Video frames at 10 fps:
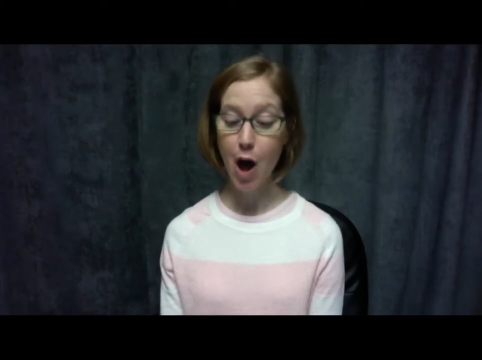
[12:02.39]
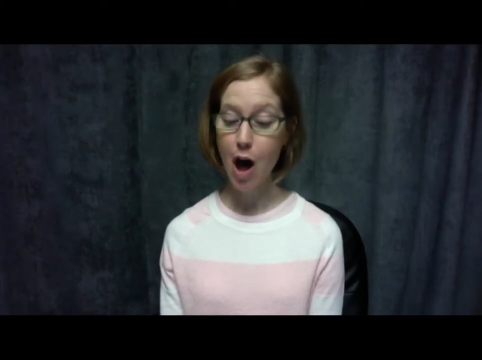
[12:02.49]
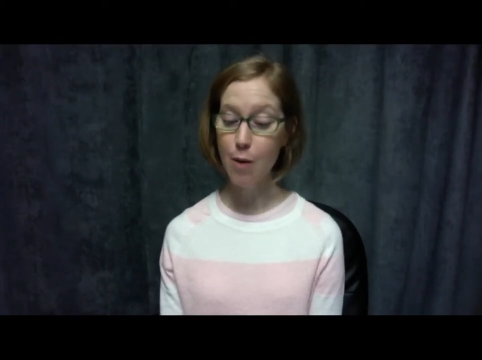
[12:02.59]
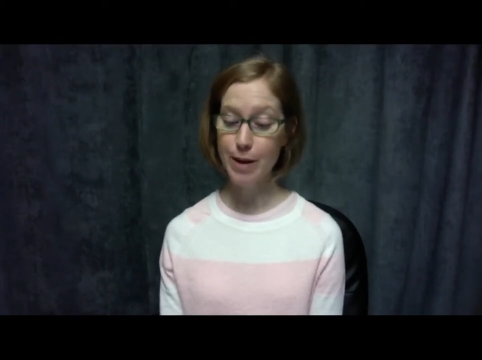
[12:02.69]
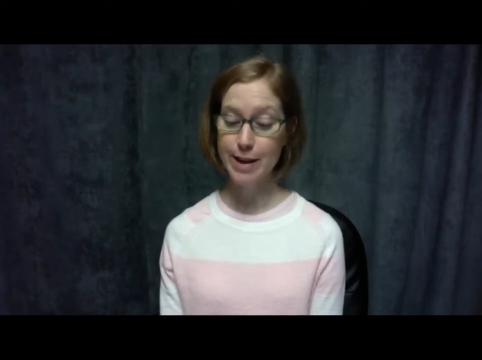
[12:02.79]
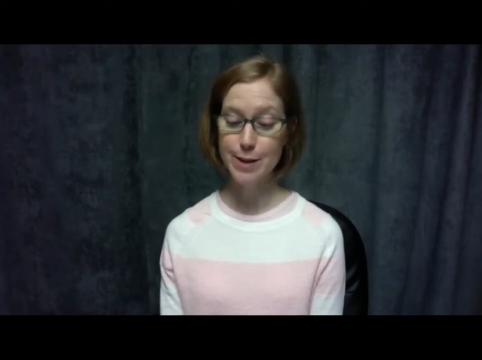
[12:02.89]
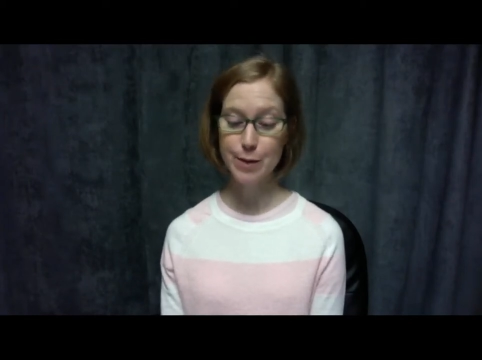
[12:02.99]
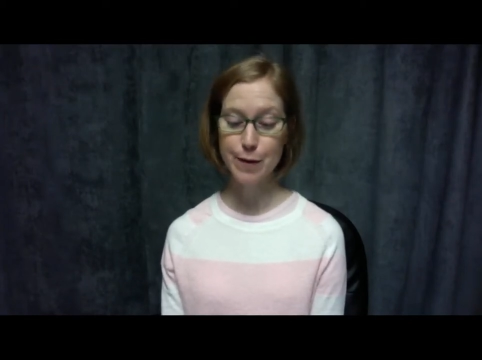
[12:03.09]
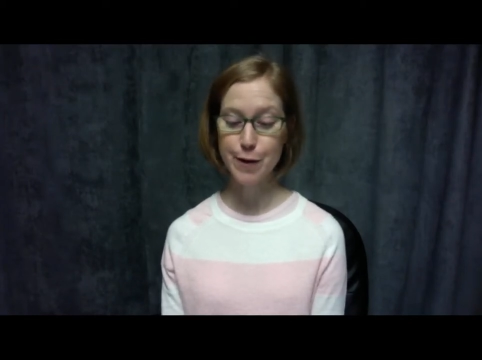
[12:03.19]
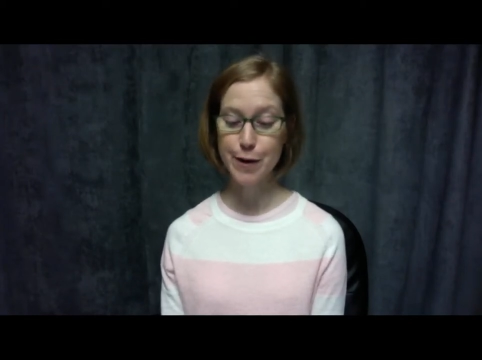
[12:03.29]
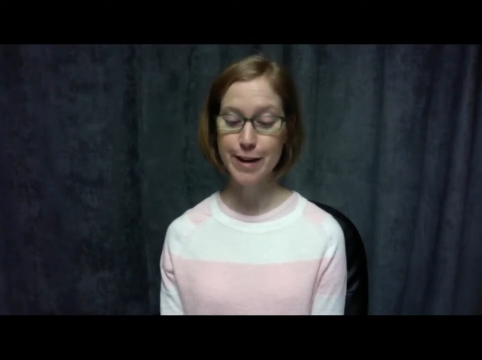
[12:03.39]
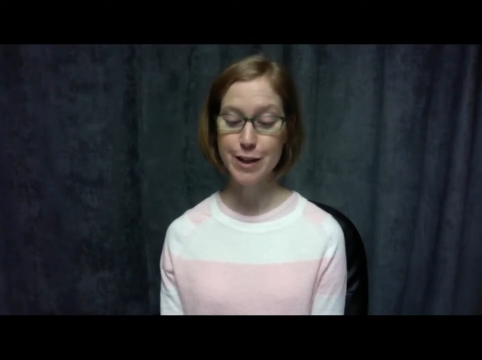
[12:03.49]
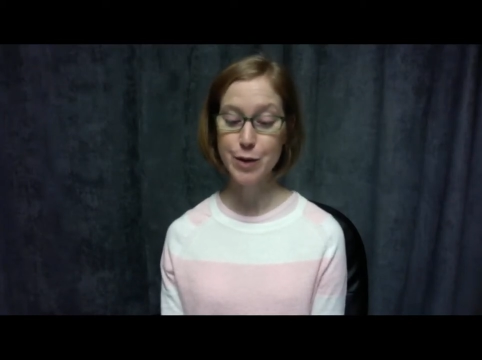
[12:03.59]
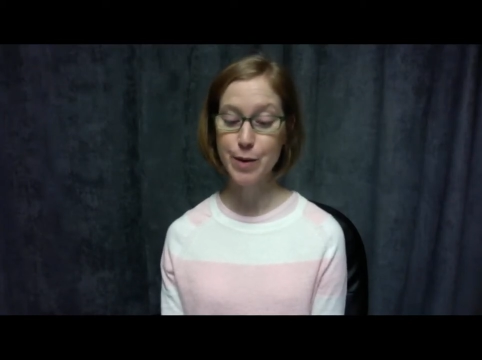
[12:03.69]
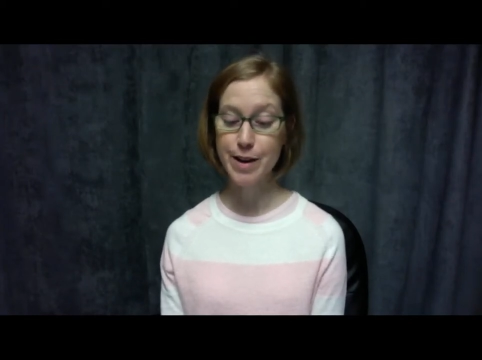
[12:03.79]
always
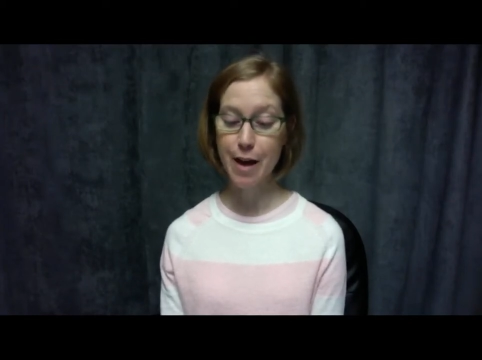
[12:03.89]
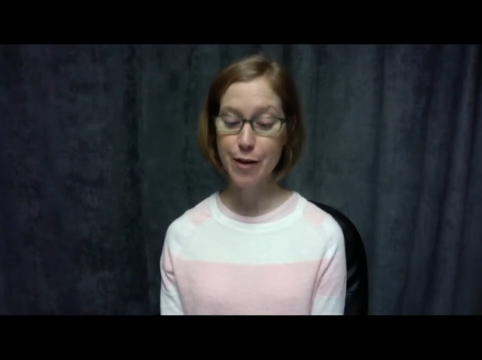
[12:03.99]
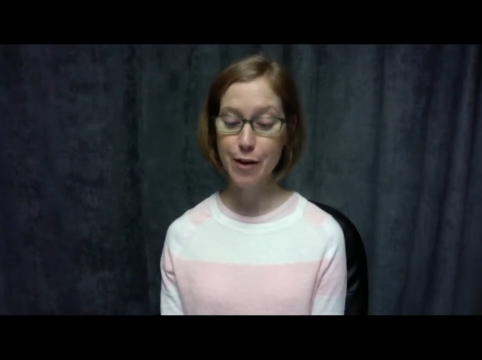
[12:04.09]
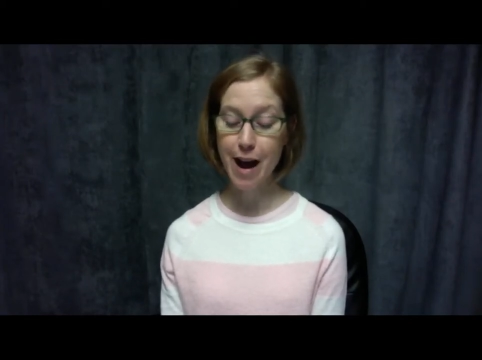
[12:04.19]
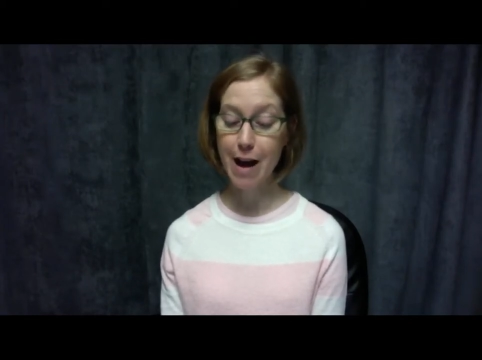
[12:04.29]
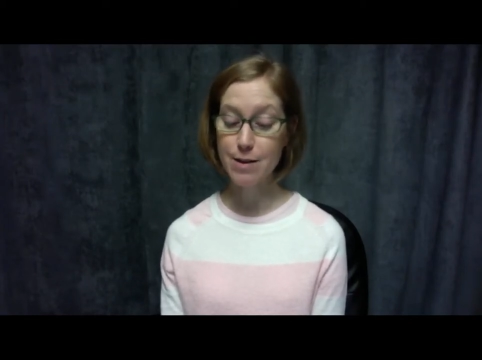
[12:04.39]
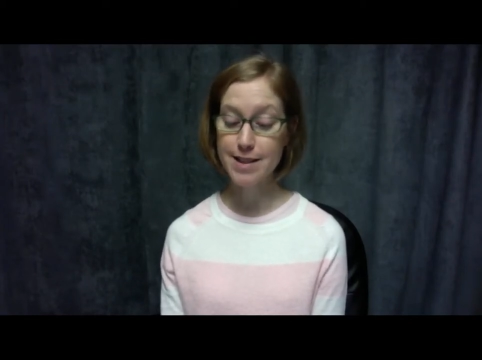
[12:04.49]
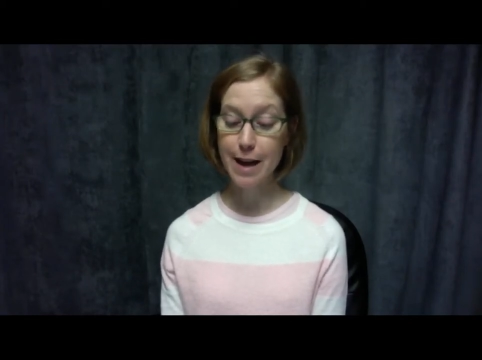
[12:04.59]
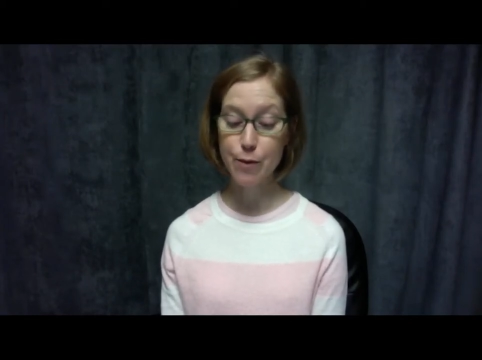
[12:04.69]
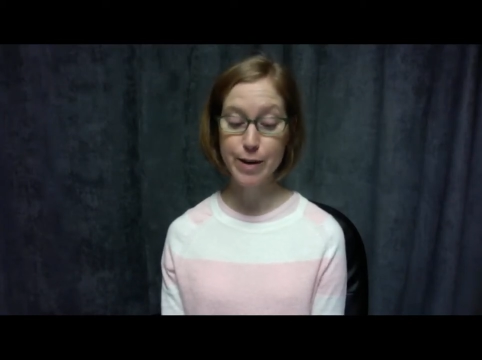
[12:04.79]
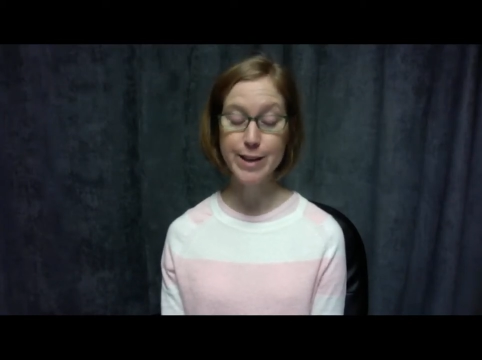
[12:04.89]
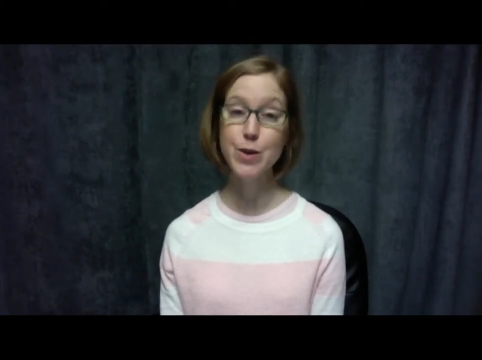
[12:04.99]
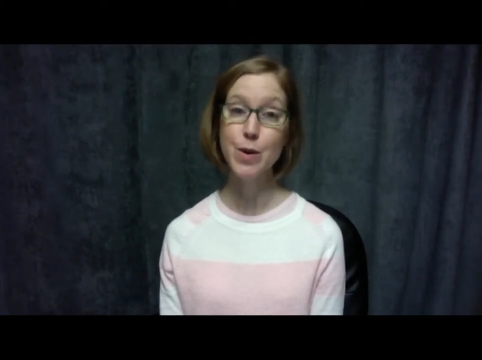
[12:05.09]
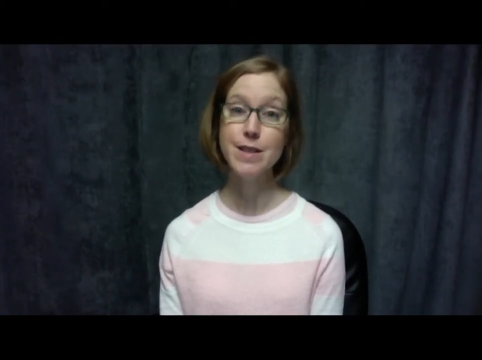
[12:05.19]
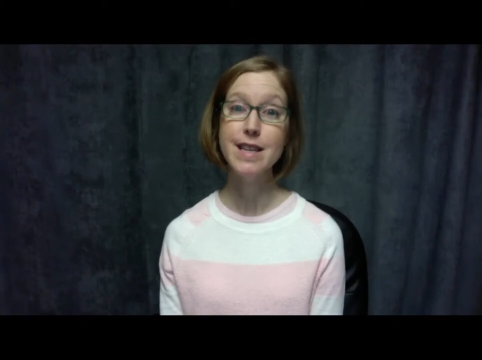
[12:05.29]
referring to another outside
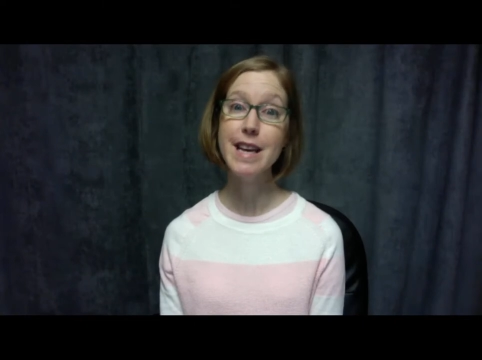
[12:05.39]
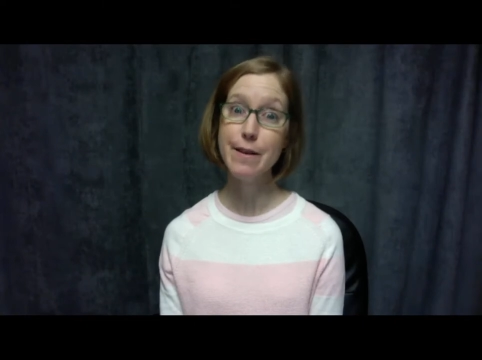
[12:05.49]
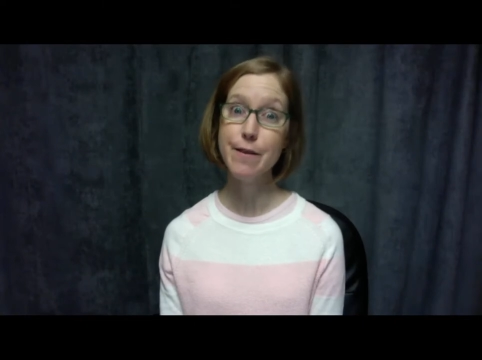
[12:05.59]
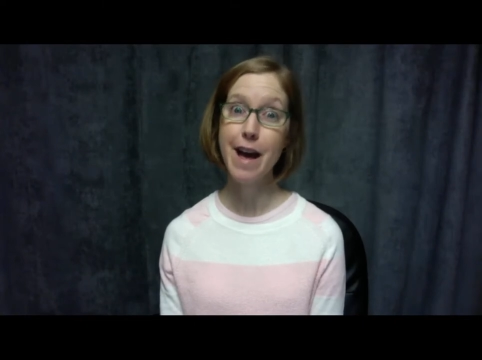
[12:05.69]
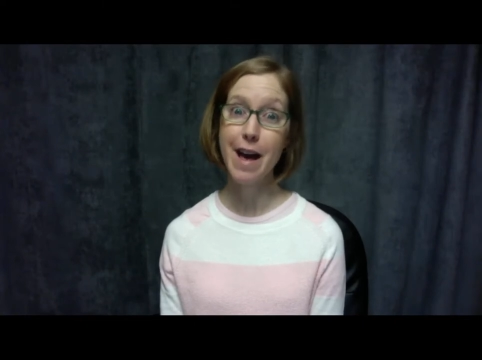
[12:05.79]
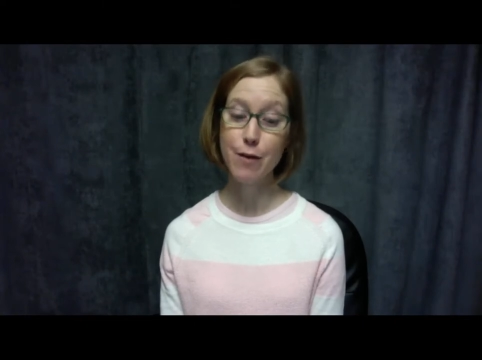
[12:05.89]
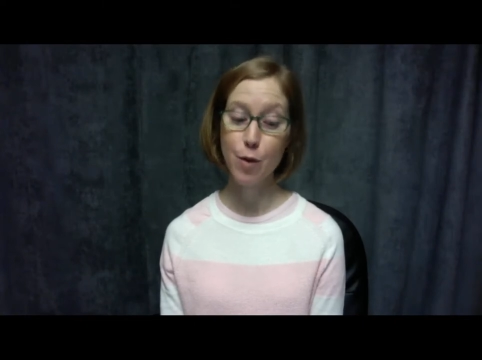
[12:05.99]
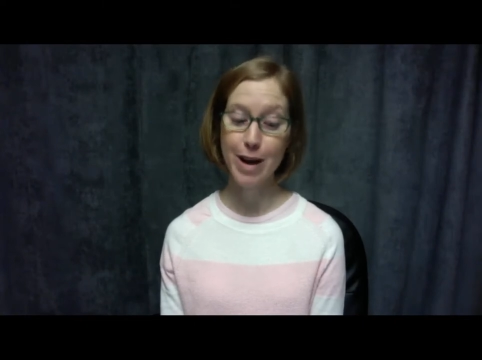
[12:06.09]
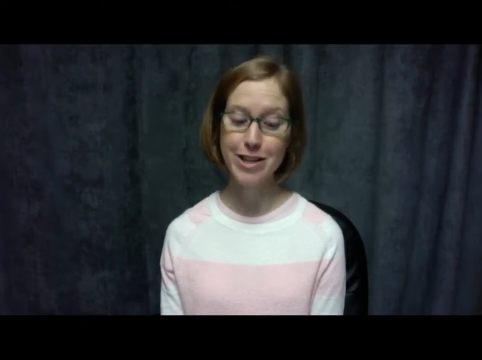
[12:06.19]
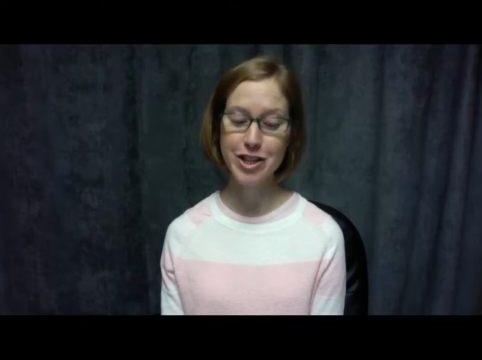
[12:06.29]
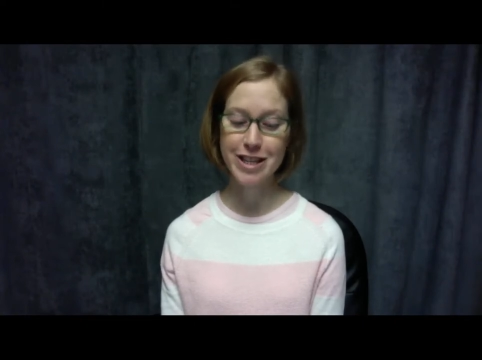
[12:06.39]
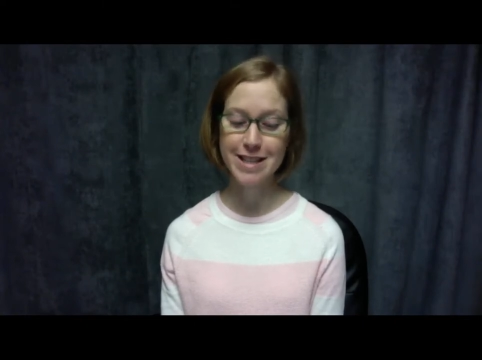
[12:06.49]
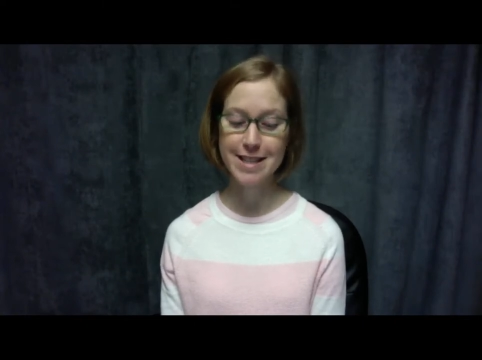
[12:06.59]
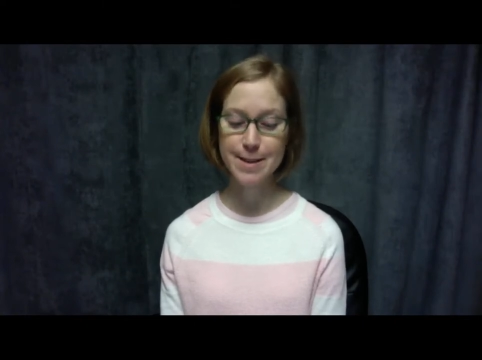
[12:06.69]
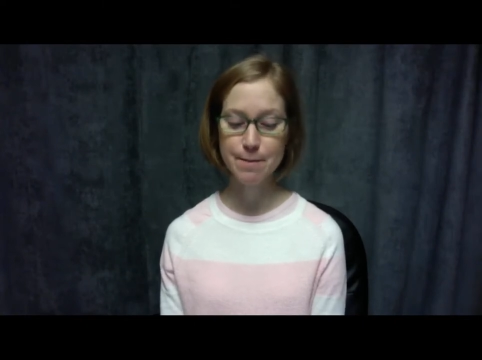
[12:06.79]
resource if I have
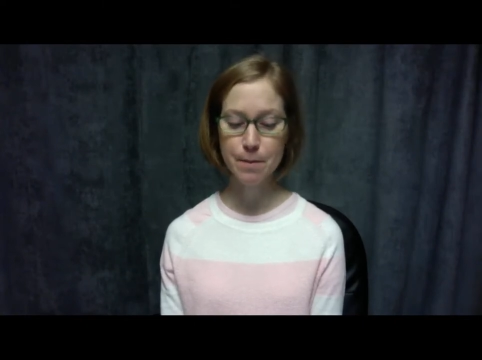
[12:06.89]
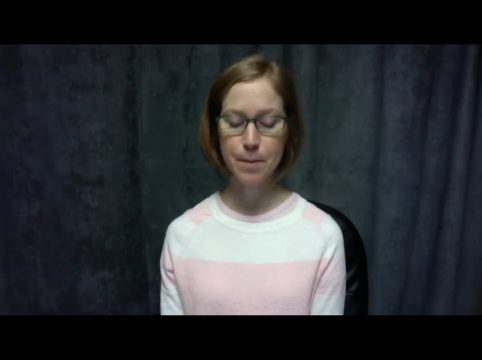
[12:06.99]
questions.